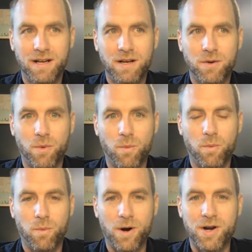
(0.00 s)

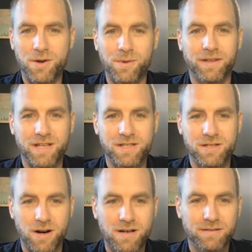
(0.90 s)
where do you really
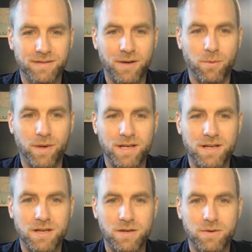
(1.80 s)
start? Like,
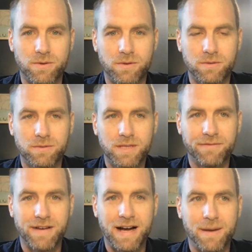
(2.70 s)

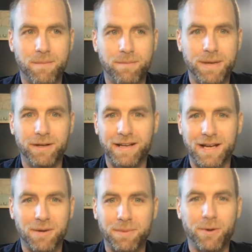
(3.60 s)
if I'm building an
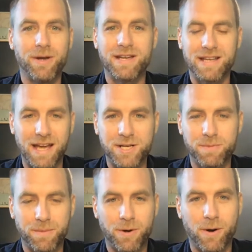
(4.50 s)
employee
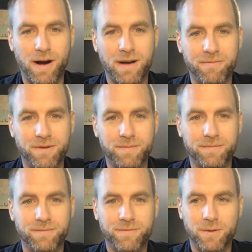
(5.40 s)
engagement program
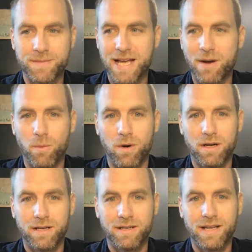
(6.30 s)
from day
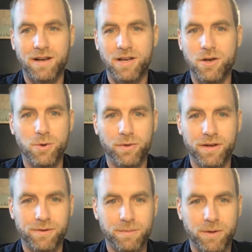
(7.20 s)
one in a newly
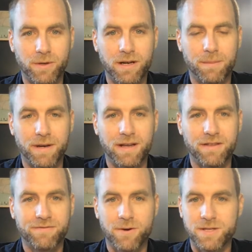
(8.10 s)
remote company, the
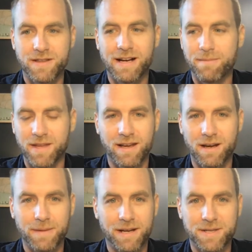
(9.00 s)
first thing I'm thinking
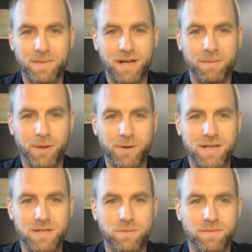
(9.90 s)
about is my
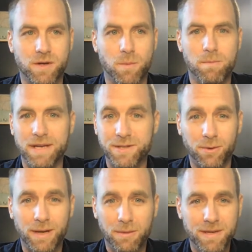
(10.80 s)
employees' mental
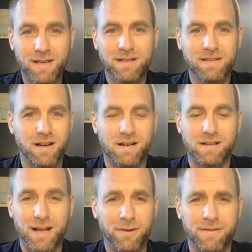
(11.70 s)
well-being, their
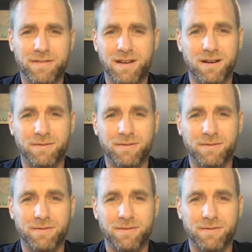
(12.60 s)
health, their